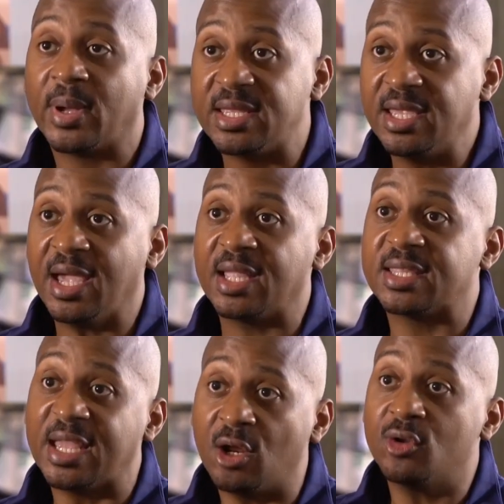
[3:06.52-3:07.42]
but
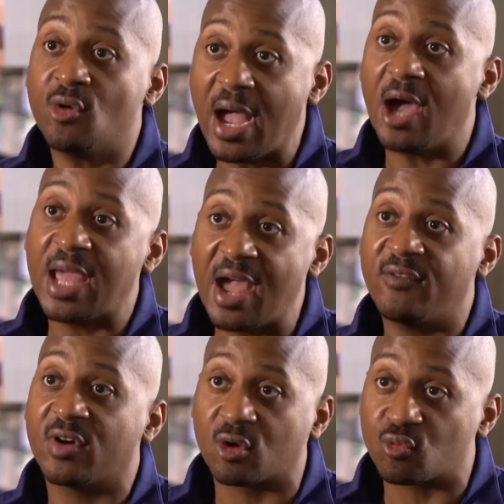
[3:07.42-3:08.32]
yet they don't know how to
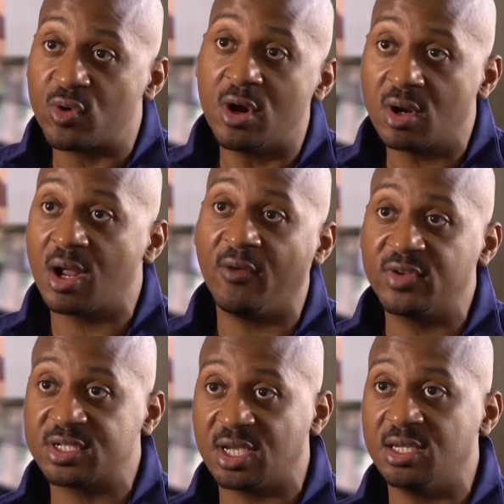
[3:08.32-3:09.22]
have a real
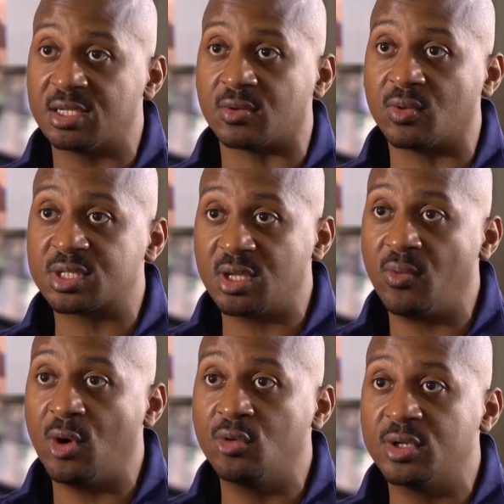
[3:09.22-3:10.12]
conversation with
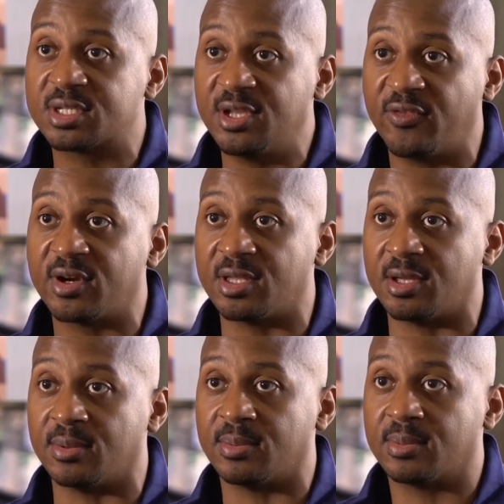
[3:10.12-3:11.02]
someone who looks different than
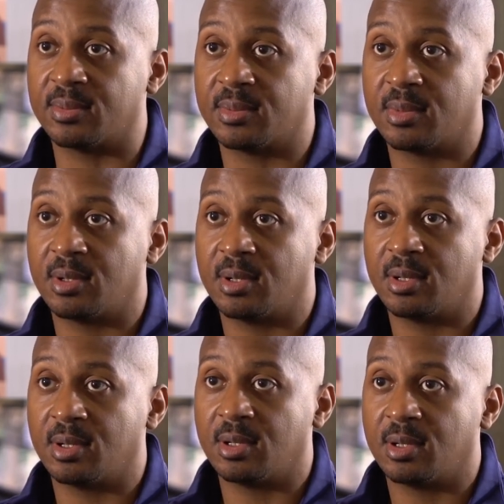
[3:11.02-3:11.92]
them.
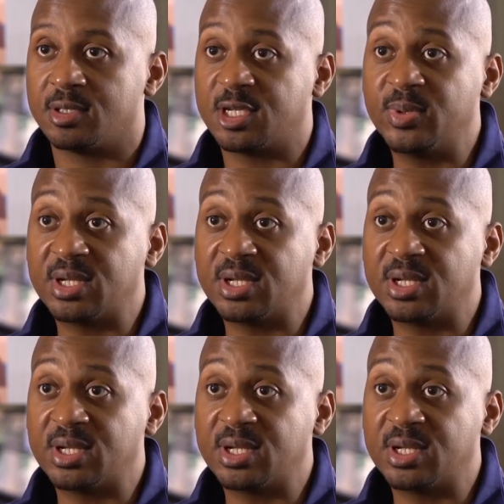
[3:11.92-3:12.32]
Just